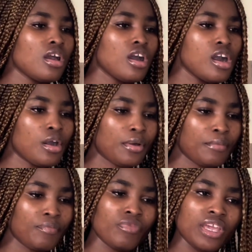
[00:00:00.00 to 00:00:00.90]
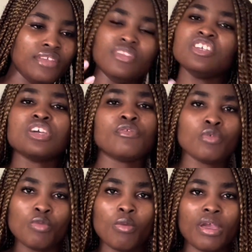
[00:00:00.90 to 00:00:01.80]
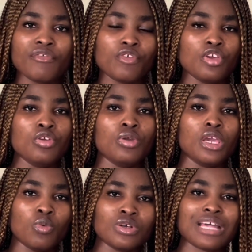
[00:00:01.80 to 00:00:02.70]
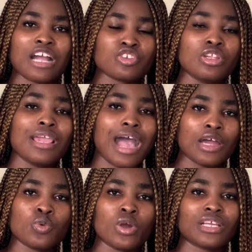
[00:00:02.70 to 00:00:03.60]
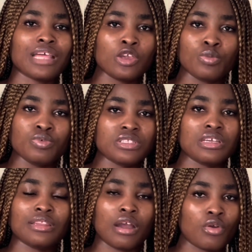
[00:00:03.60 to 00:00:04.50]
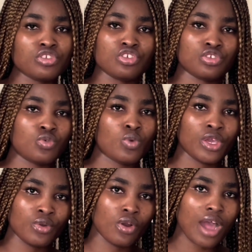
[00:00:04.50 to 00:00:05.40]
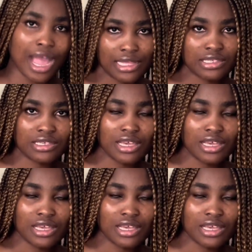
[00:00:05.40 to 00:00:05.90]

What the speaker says: a deja vu moment for you. It was actually hard work that you put in that got you to where you're at.